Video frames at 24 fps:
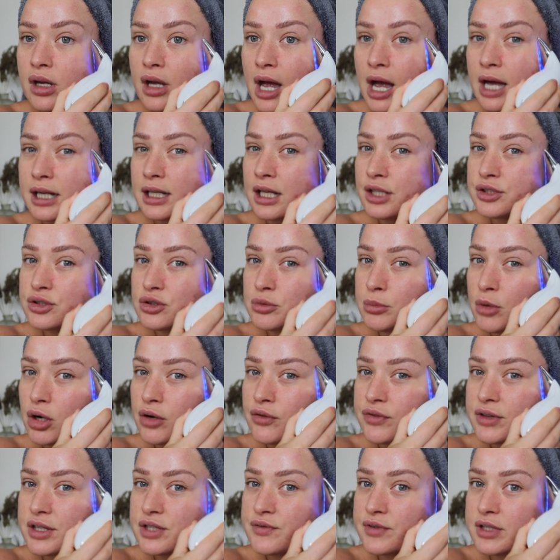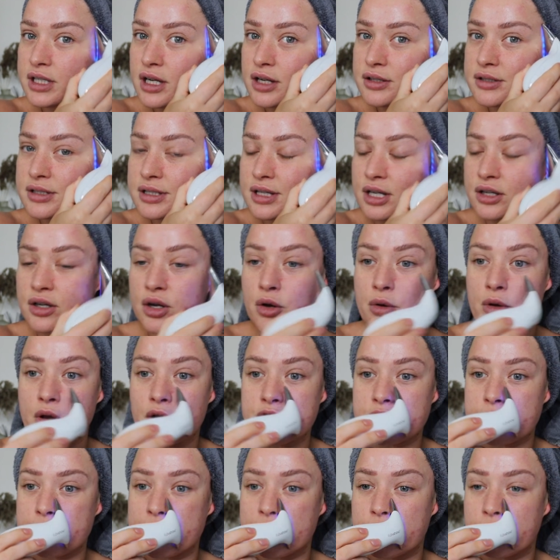And I'll do more of these videos because I know
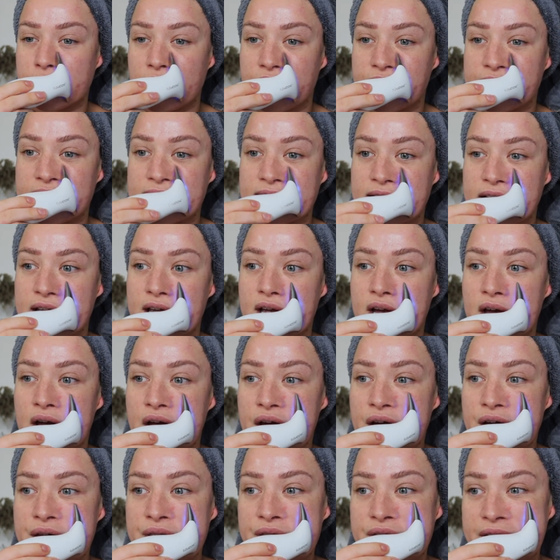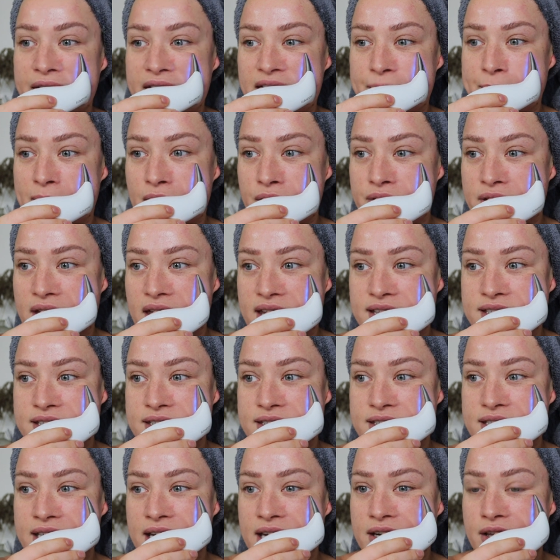lots of people are really thinking about their
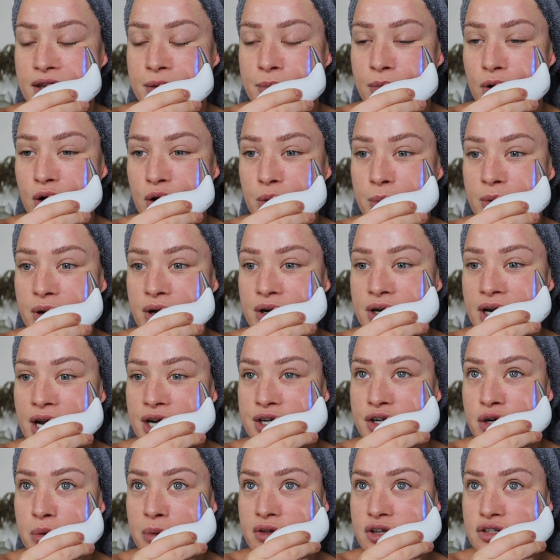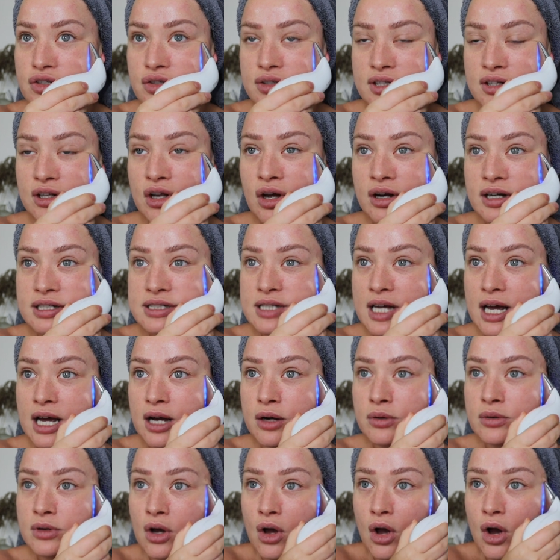skin at the moment. I don't know whether it's because of
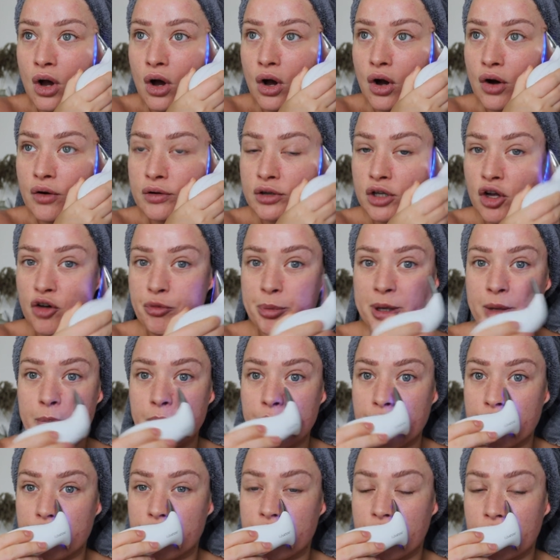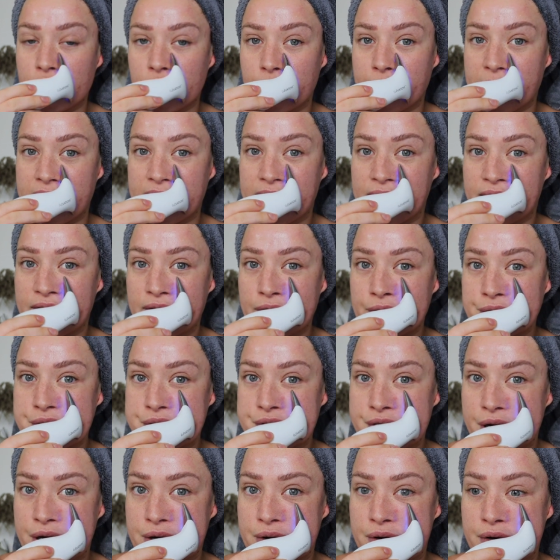lockdown or a lot of people who follow me are
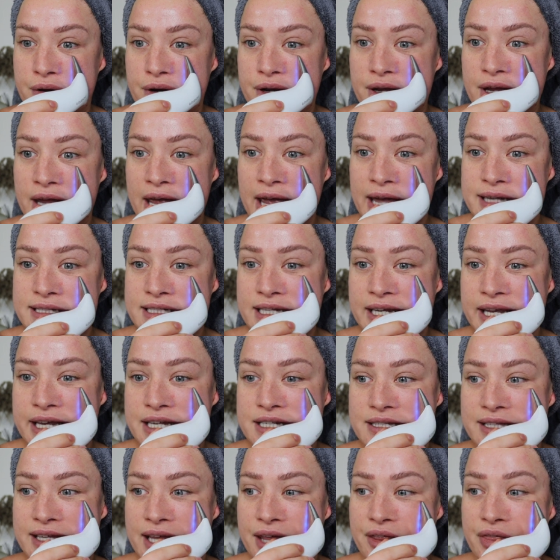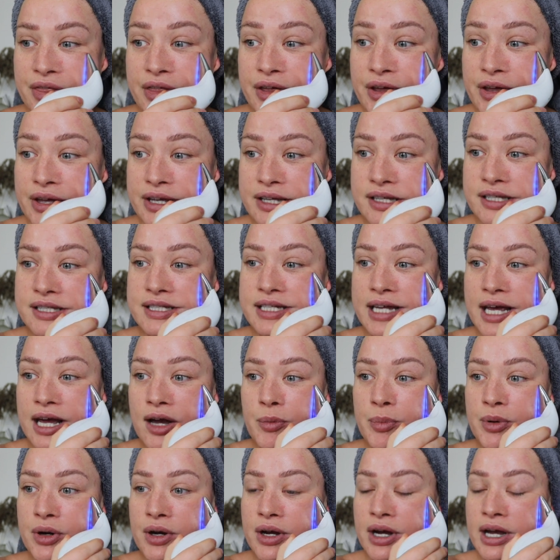also heading into their 30s now,
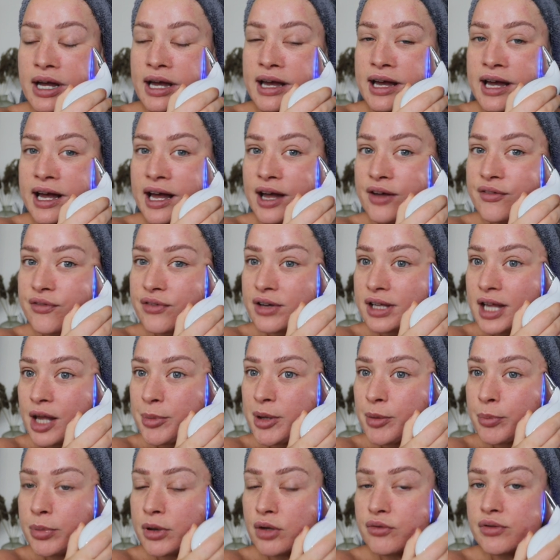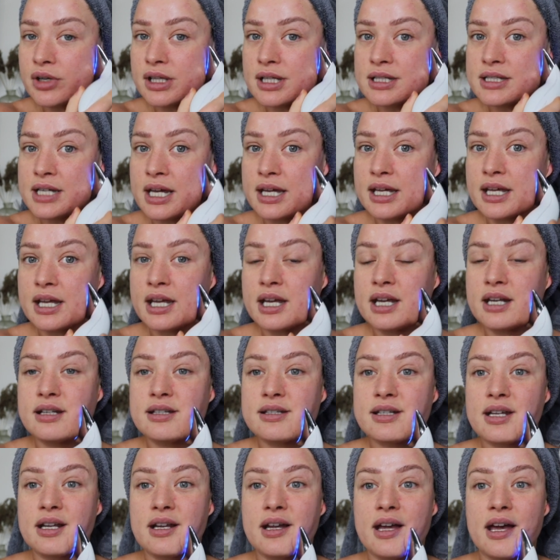but I feel like people are really taking
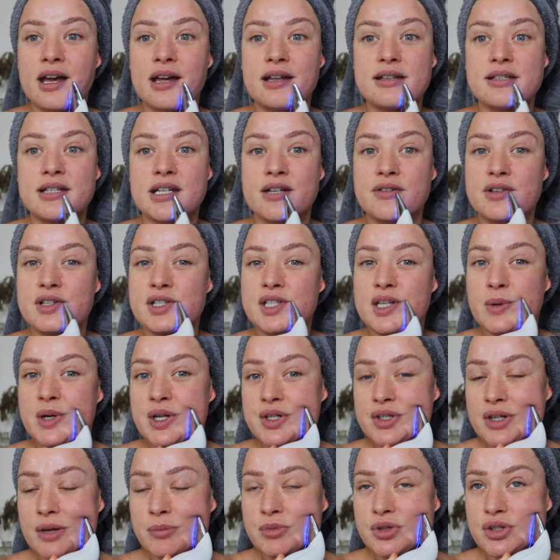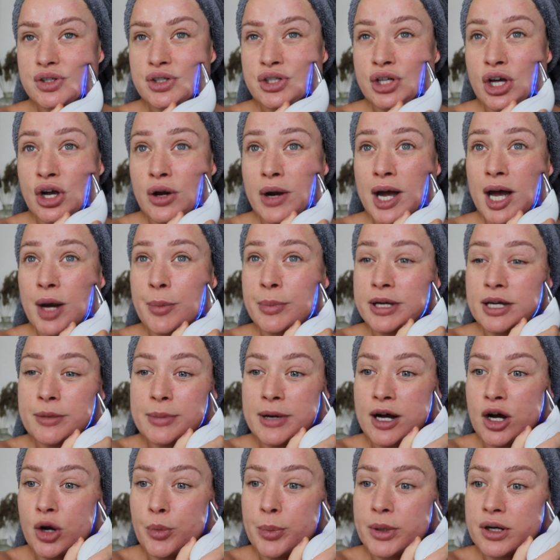skincare seriously, which I'm so happy
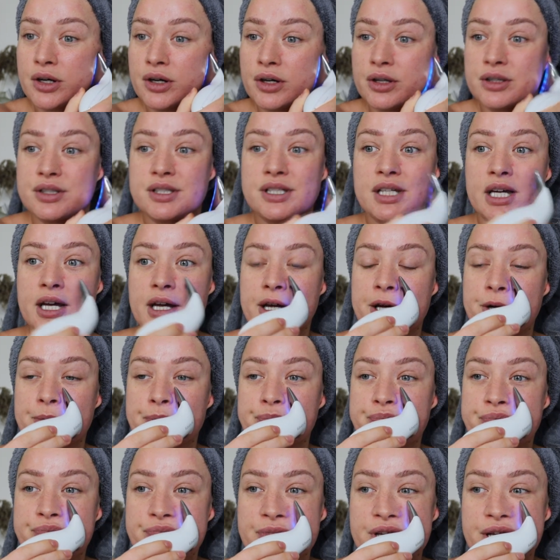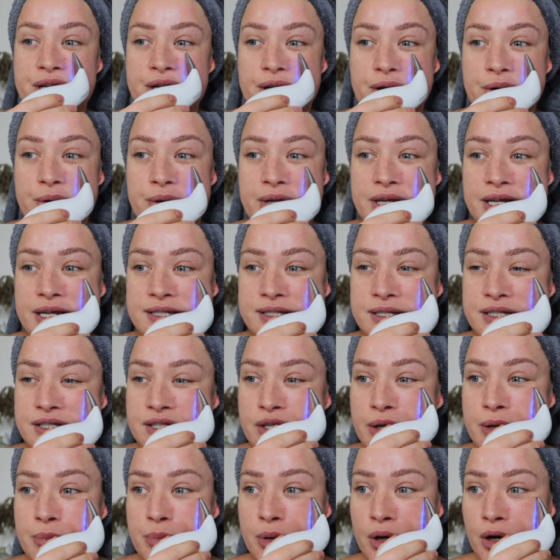about, because, you know, it is
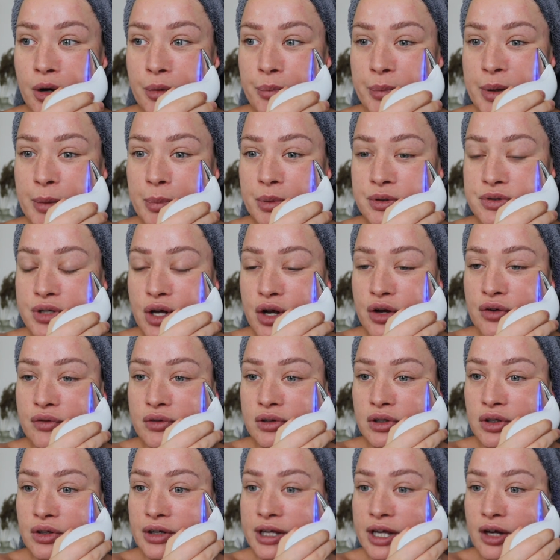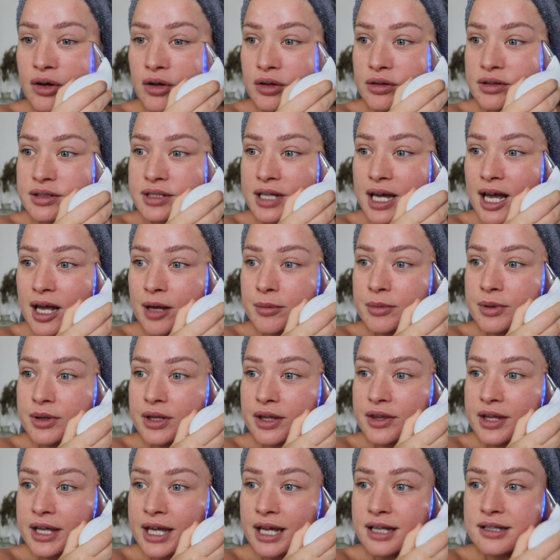so important. People just overlook it all the time, and
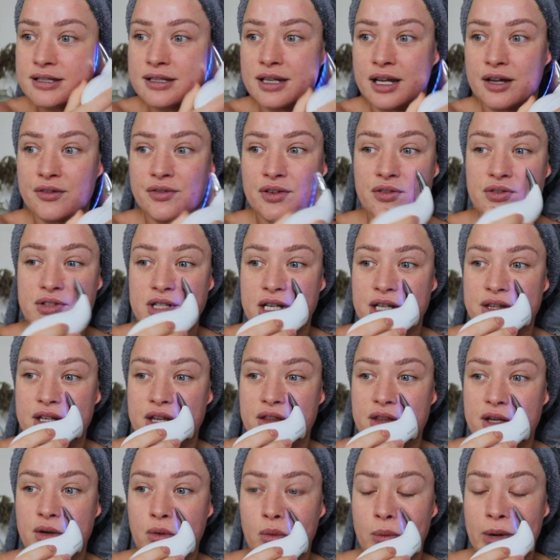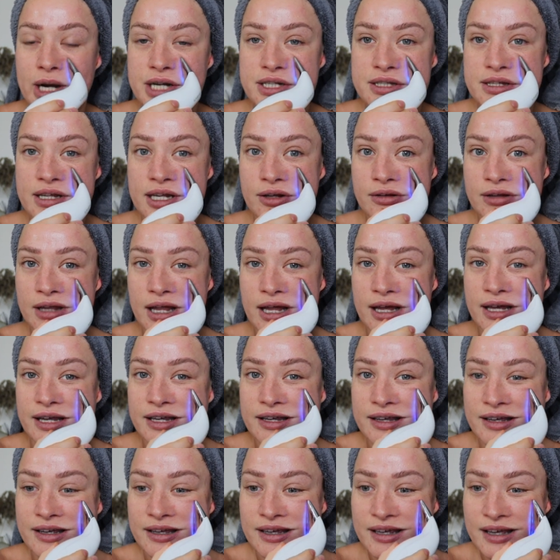then they get to like 50 and they think, why do they look
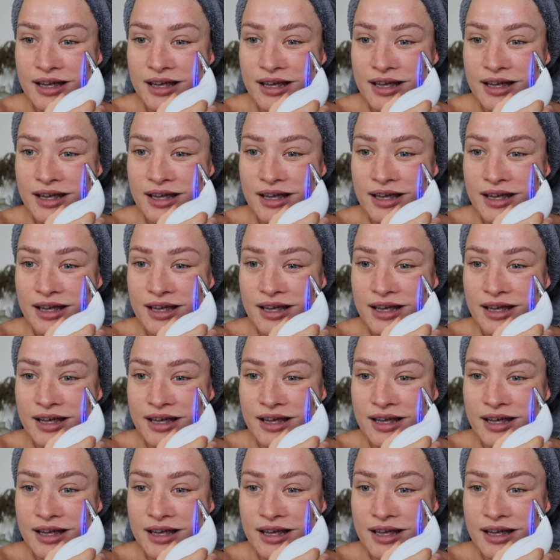like